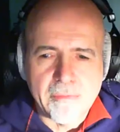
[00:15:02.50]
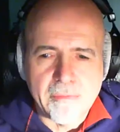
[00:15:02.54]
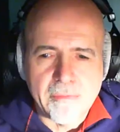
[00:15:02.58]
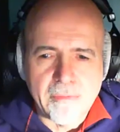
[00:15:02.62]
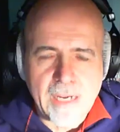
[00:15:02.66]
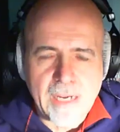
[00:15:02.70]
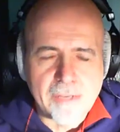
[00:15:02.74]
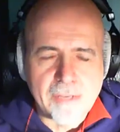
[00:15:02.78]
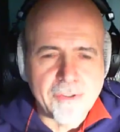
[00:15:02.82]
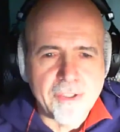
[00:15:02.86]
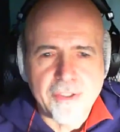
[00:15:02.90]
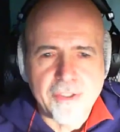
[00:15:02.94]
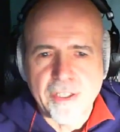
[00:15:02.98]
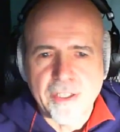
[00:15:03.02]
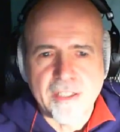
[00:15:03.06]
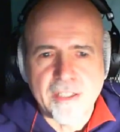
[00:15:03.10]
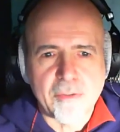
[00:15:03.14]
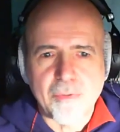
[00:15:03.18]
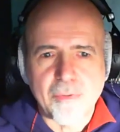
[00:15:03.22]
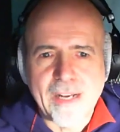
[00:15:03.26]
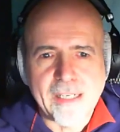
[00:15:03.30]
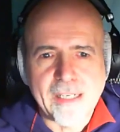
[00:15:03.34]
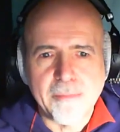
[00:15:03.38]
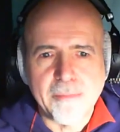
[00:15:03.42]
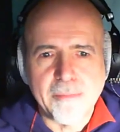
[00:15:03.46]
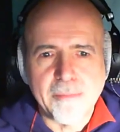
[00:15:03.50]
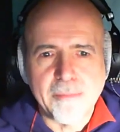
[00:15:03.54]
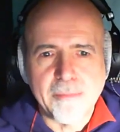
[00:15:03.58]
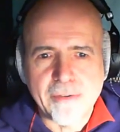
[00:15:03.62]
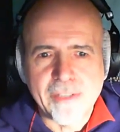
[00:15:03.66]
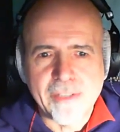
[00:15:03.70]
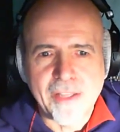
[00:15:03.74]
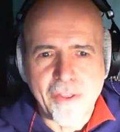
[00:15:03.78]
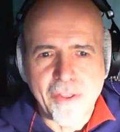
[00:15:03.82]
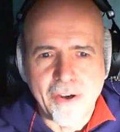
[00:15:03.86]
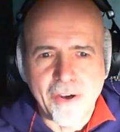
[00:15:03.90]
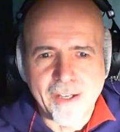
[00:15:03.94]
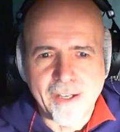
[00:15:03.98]
why don't you just run a
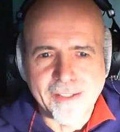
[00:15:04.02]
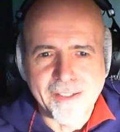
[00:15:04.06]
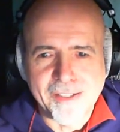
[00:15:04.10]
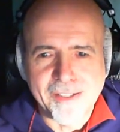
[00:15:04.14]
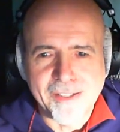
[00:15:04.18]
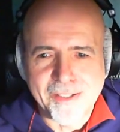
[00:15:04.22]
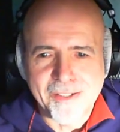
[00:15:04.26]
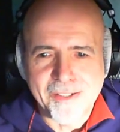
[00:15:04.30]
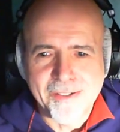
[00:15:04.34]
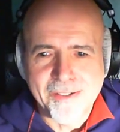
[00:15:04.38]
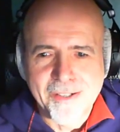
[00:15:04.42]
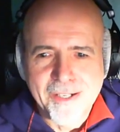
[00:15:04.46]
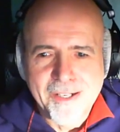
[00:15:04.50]
marathon?